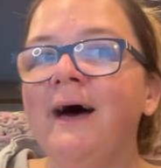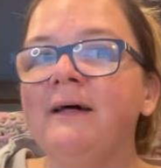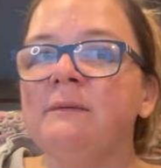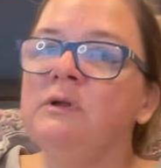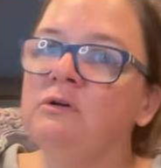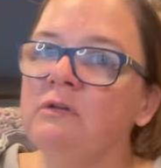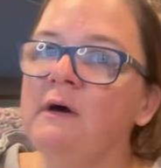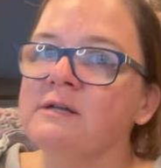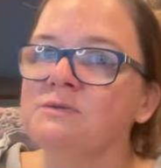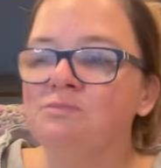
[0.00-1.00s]
let me know your
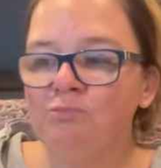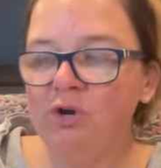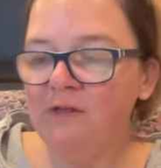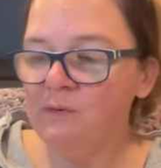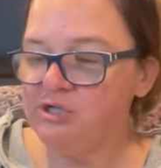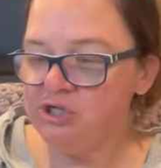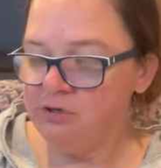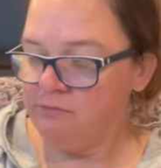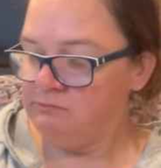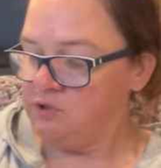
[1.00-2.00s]
thoughts. What do you think we should do?
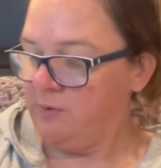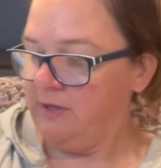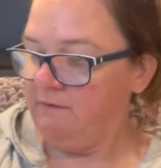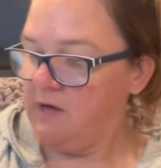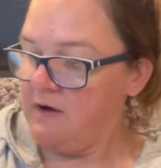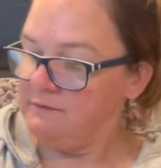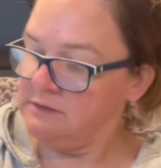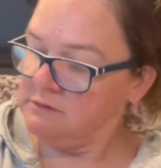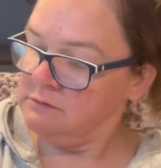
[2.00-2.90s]
Should we leave the cuffs?